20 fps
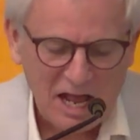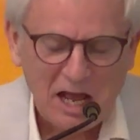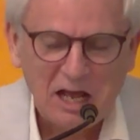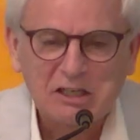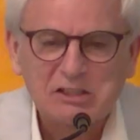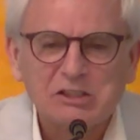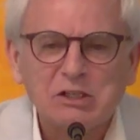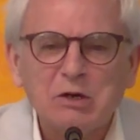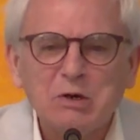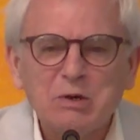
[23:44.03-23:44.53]

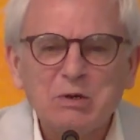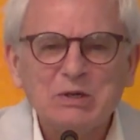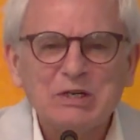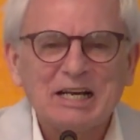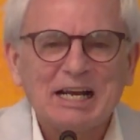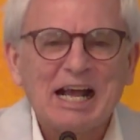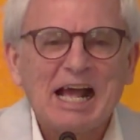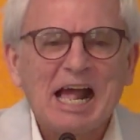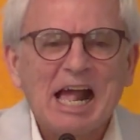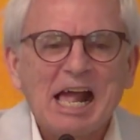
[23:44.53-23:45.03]
So
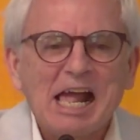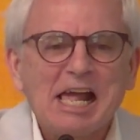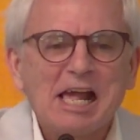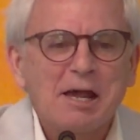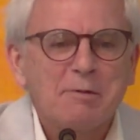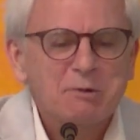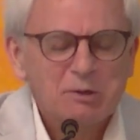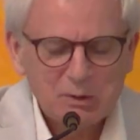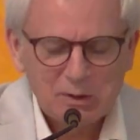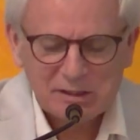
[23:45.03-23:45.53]

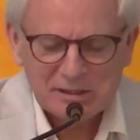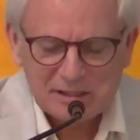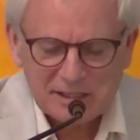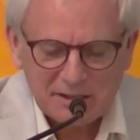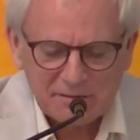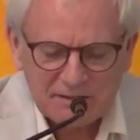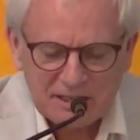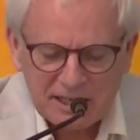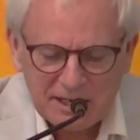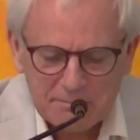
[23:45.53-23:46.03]
immigrants
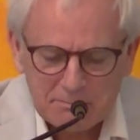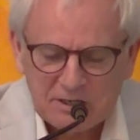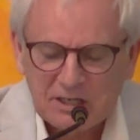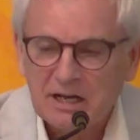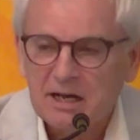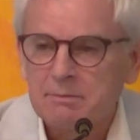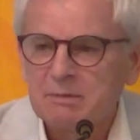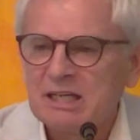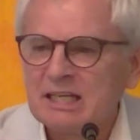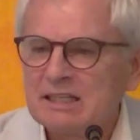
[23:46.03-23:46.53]
have kept
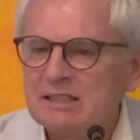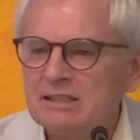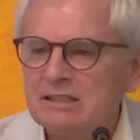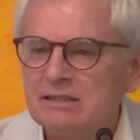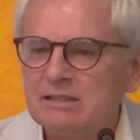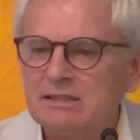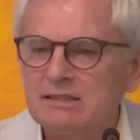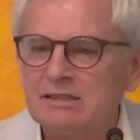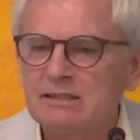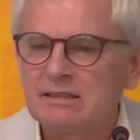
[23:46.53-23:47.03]
coming,
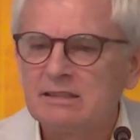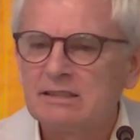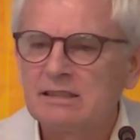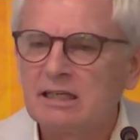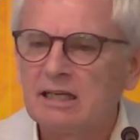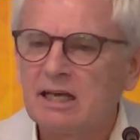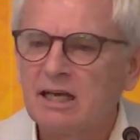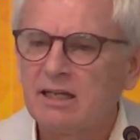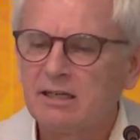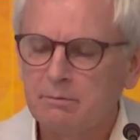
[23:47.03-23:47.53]

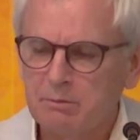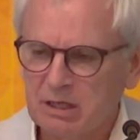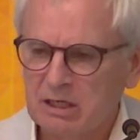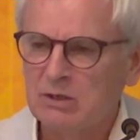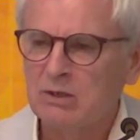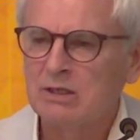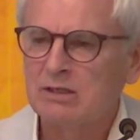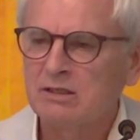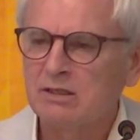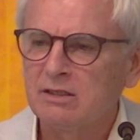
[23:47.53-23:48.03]
and
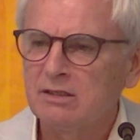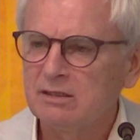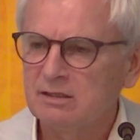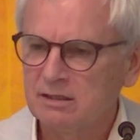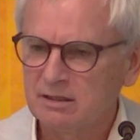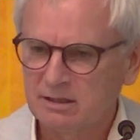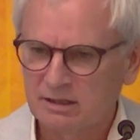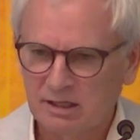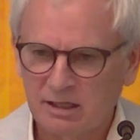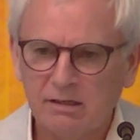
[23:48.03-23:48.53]
America
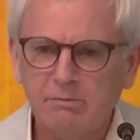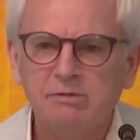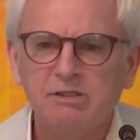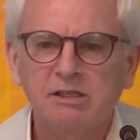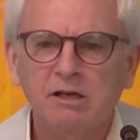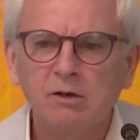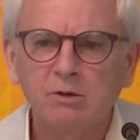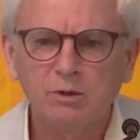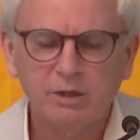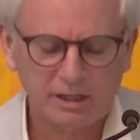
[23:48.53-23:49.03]
keeps
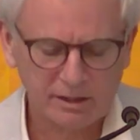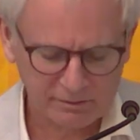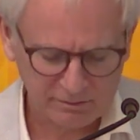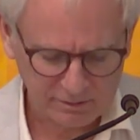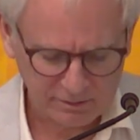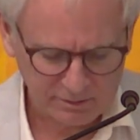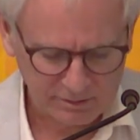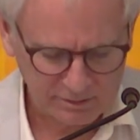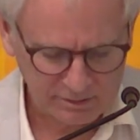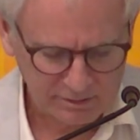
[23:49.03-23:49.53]
going.
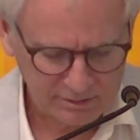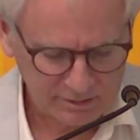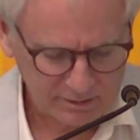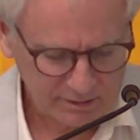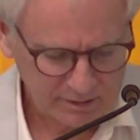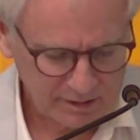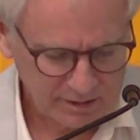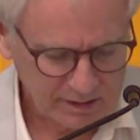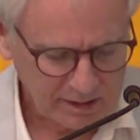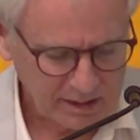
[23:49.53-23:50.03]

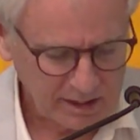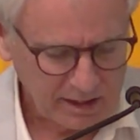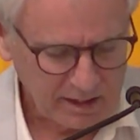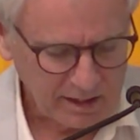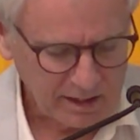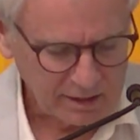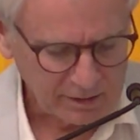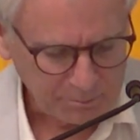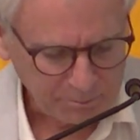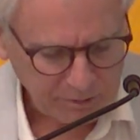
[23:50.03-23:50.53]

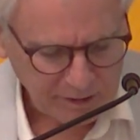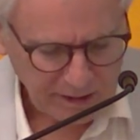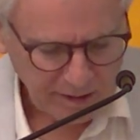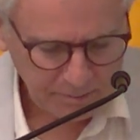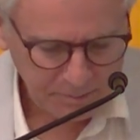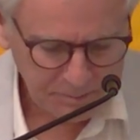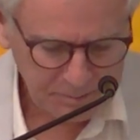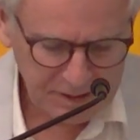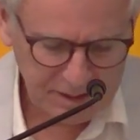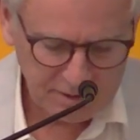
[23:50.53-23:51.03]
The
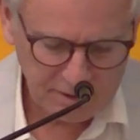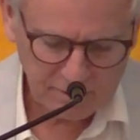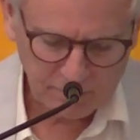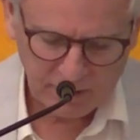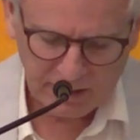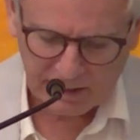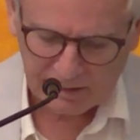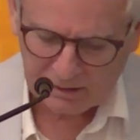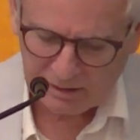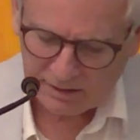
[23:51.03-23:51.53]
problems and
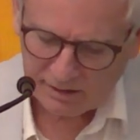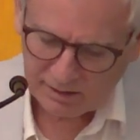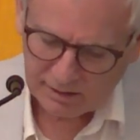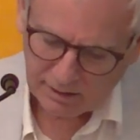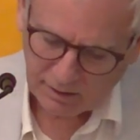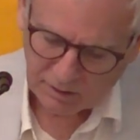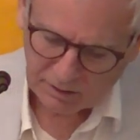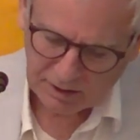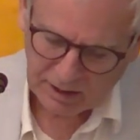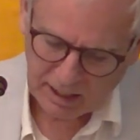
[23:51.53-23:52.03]
threats
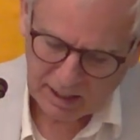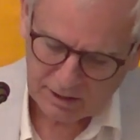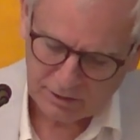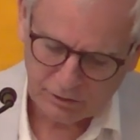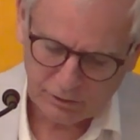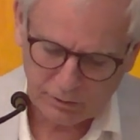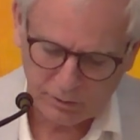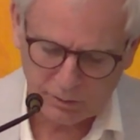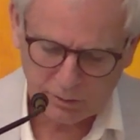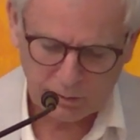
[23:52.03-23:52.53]
are not
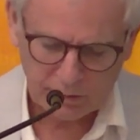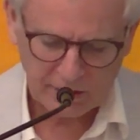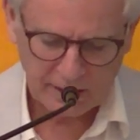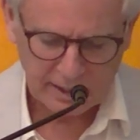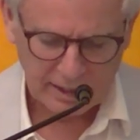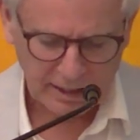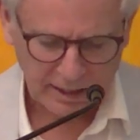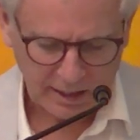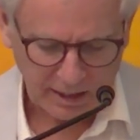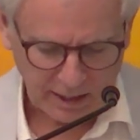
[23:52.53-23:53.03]
new,
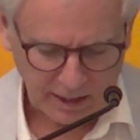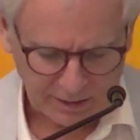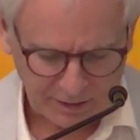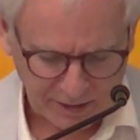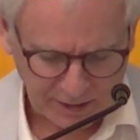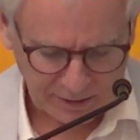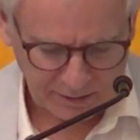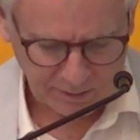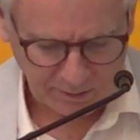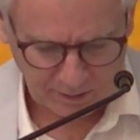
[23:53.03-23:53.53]
and
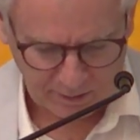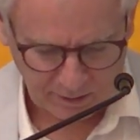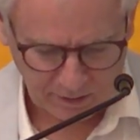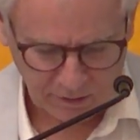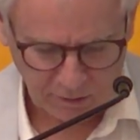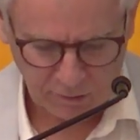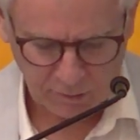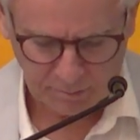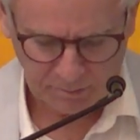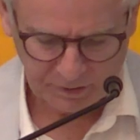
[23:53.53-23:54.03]
neither are the
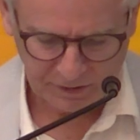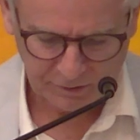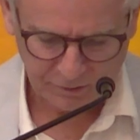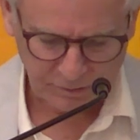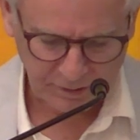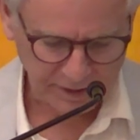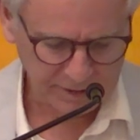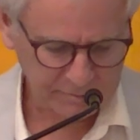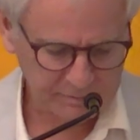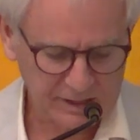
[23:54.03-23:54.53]
hopes,
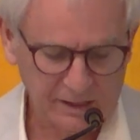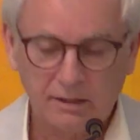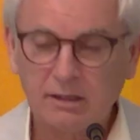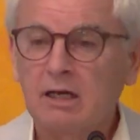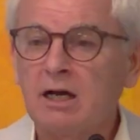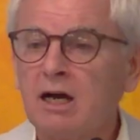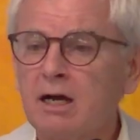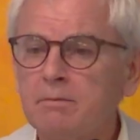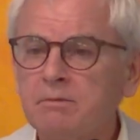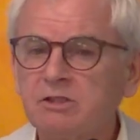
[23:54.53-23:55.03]
dreams, and
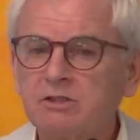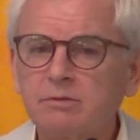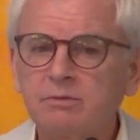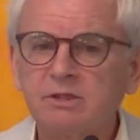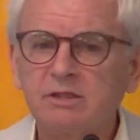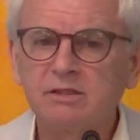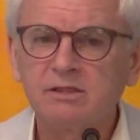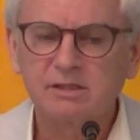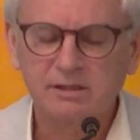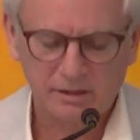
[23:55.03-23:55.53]

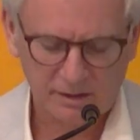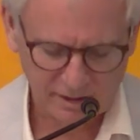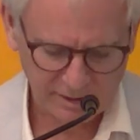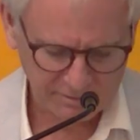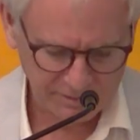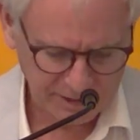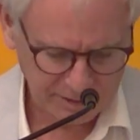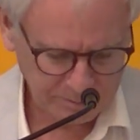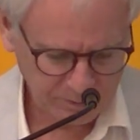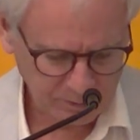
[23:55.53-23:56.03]
accomplishments of
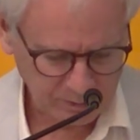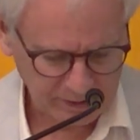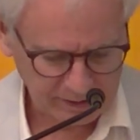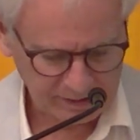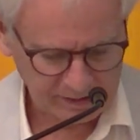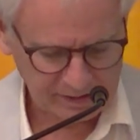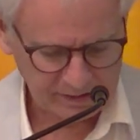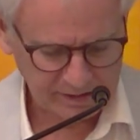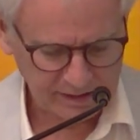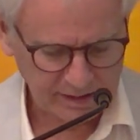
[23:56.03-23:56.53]

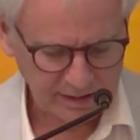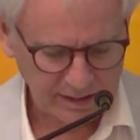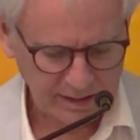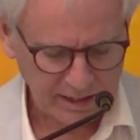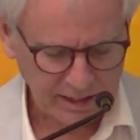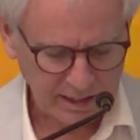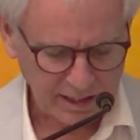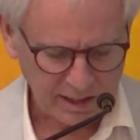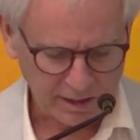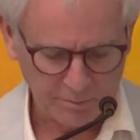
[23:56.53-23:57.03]
immigrants.
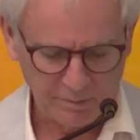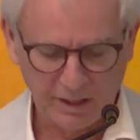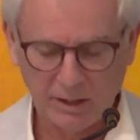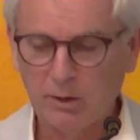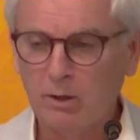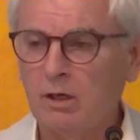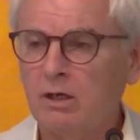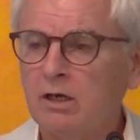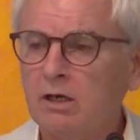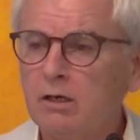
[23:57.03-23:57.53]

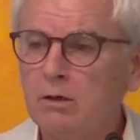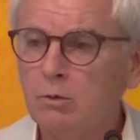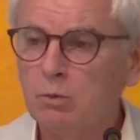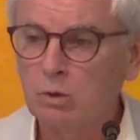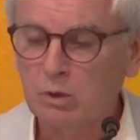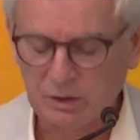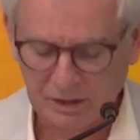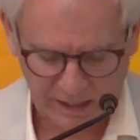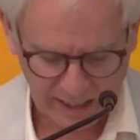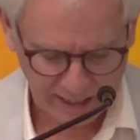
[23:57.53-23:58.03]
America
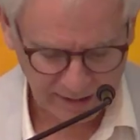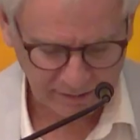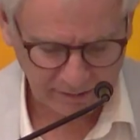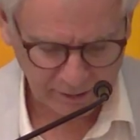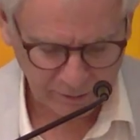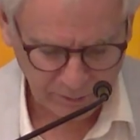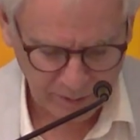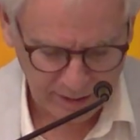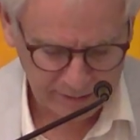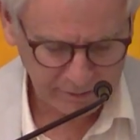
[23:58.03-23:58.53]
will not
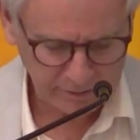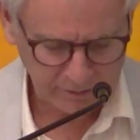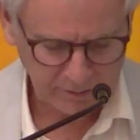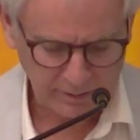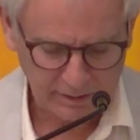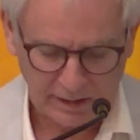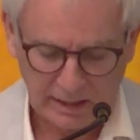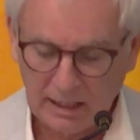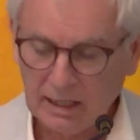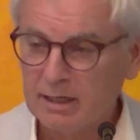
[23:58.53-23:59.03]
go
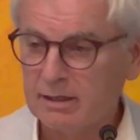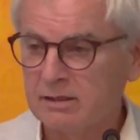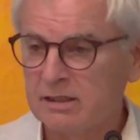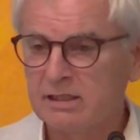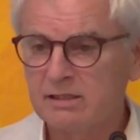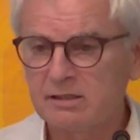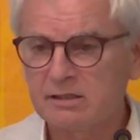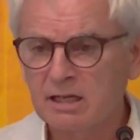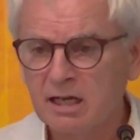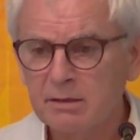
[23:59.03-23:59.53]
under, at
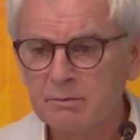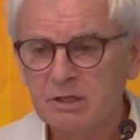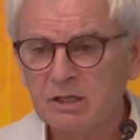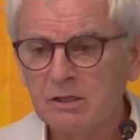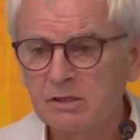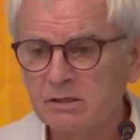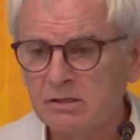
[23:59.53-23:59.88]
least not because